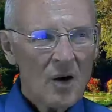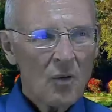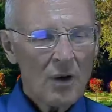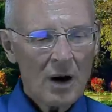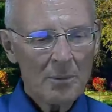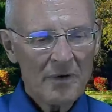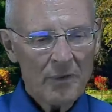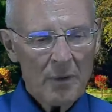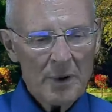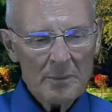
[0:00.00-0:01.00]
well,
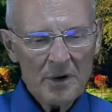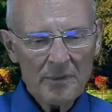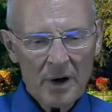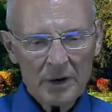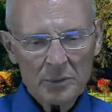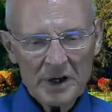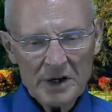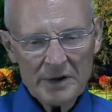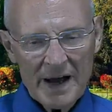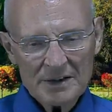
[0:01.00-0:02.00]
before we move on, we
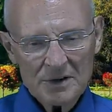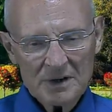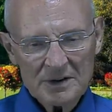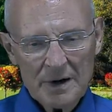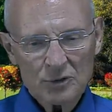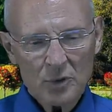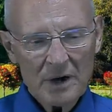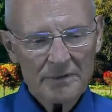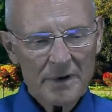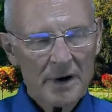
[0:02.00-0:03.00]
need to ask ourselves
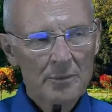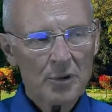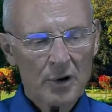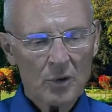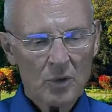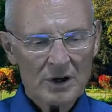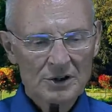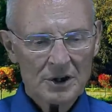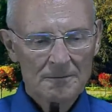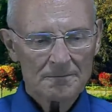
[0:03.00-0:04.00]
one very important
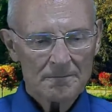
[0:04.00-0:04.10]
question.